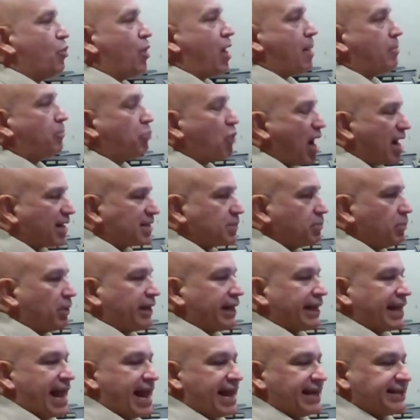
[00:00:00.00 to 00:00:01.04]

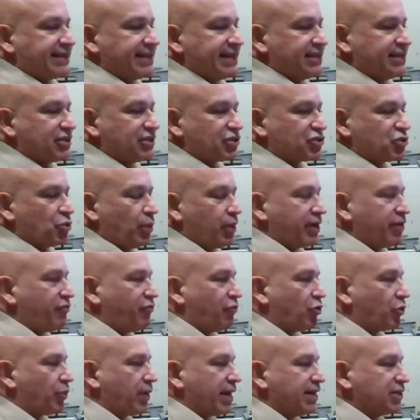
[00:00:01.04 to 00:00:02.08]
approximately 18 to
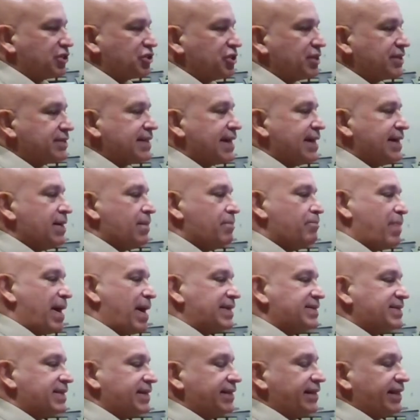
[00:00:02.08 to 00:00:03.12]
24 inches.
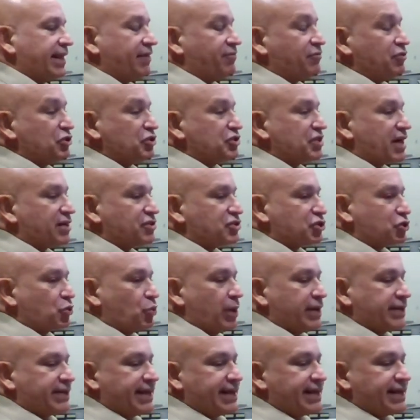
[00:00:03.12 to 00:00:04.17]
Basically, if you start
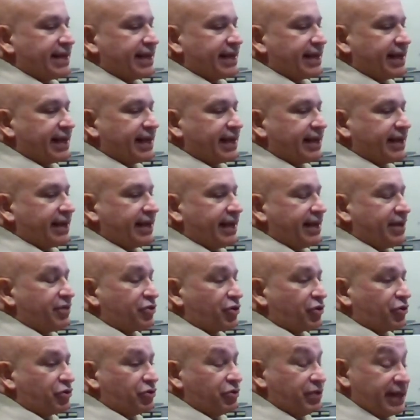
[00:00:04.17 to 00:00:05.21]
squinting,
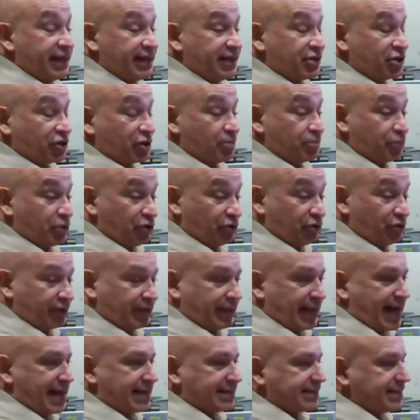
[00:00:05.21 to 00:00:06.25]
either you need your computer
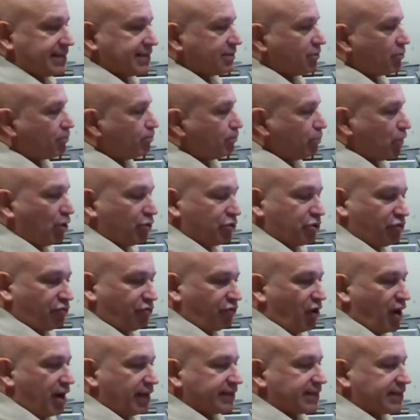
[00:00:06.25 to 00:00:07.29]
glasses, blow your
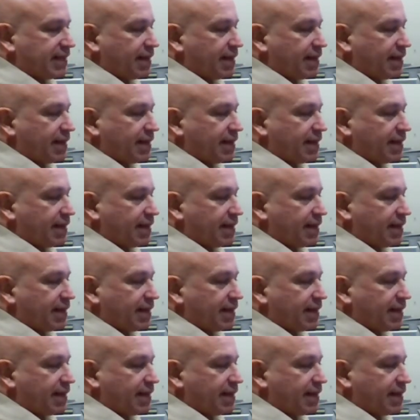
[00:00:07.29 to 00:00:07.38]
font